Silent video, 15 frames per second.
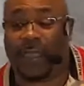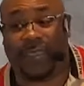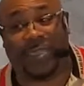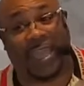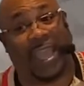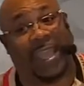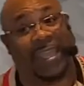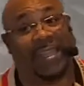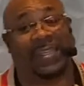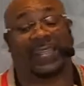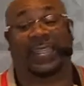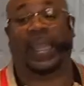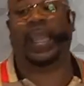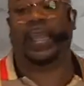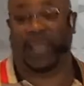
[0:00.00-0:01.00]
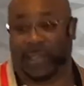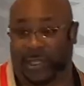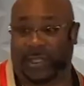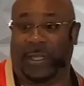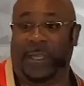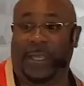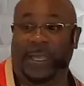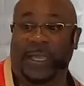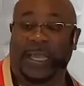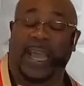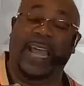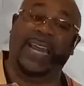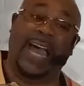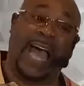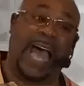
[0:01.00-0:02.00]
they teach.
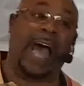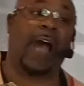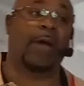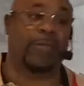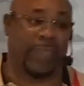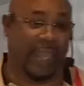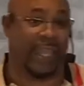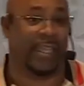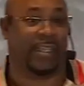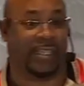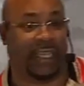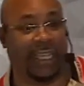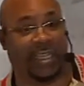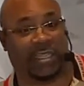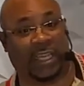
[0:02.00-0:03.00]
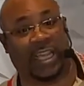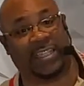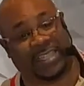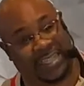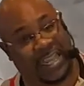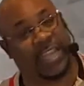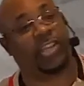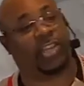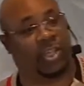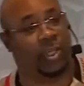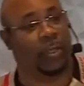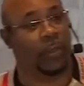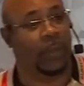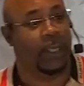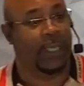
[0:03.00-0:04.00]
And how they teach is an
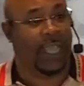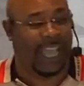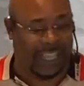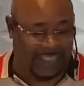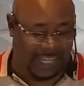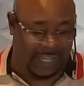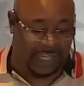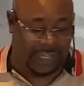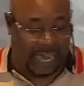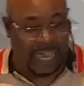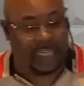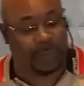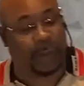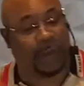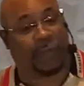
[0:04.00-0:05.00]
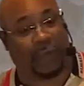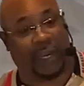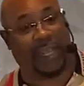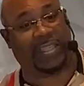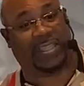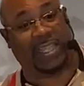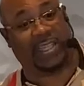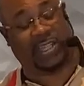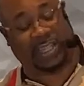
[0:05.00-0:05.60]
issue. And the judgment for their teaching